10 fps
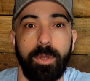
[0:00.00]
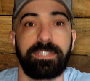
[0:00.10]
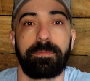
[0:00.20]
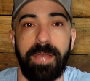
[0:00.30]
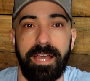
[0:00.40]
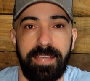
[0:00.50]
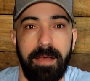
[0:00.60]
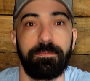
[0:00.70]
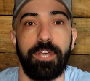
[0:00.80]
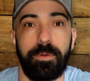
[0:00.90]
What's up guys,
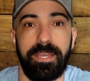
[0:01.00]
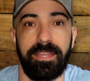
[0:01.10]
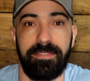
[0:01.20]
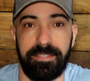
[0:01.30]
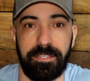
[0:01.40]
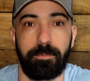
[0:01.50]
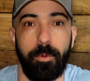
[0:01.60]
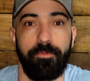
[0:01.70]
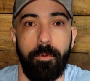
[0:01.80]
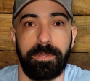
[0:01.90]
I'm Joey and this is
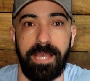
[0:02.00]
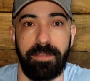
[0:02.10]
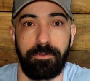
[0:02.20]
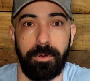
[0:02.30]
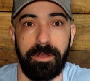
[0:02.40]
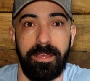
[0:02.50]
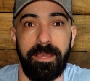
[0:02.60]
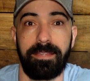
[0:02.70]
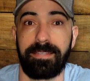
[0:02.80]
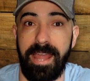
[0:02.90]
Performance Outdoor.
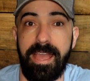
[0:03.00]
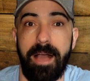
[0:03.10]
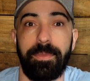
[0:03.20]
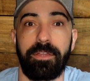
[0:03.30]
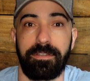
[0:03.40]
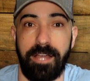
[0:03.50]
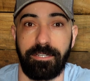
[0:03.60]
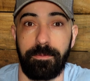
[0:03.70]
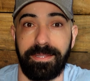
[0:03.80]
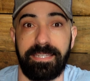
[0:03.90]
Today I'm here to talk
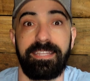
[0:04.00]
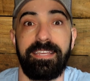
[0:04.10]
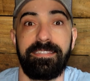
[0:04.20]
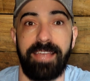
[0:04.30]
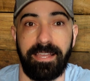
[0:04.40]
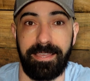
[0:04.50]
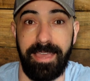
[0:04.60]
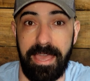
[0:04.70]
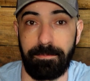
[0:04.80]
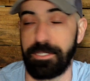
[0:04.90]
to you about the TCEK
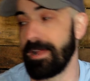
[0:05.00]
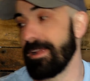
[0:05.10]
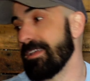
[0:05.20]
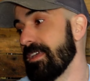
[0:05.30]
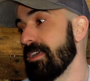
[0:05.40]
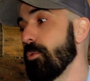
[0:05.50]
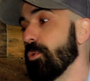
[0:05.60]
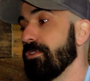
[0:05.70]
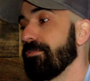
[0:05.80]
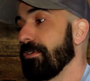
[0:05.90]
camp chair.
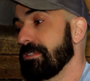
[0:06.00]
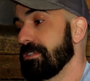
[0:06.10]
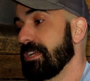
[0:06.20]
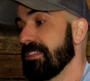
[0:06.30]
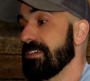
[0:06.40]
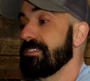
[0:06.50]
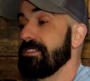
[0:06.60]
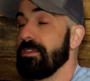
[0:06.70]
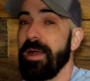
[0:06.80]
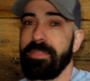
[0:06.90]
When you first look at
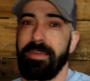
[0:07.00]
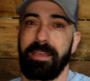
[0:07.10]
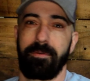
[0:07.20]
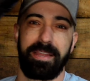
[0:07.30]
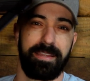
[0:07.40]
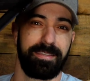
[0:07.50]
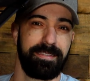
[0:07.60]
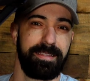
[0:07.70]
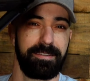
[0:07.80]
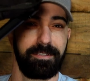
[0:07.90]
this, you might think, wait,
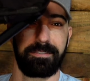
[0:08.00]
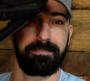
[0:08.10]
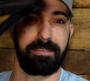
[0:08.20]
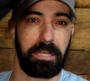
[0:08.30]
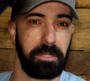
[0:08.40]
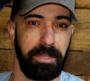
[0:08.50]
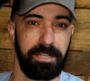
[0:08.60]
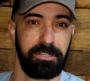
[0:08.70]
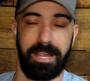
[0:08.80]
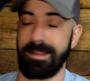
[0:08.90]
isn't that just the
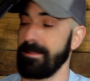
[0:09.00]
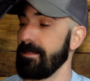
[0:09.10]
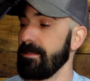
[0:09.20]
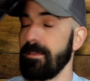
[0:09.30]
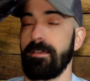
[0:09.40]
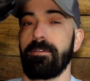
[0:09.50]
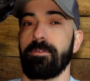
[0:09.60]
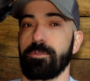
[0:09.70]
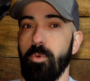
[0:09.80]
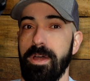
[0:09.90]
click chair?
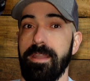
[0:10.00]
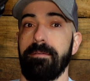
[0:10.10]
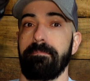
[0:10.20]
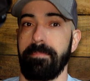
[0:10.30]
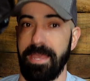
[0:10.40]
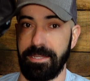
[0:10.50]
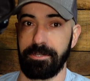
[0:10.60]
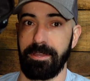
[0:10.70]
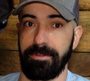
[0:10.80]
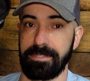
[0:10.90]
There's one major
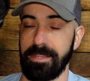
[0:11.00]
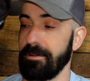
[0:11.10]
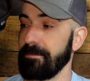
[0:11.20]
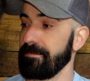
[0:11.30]
difference though.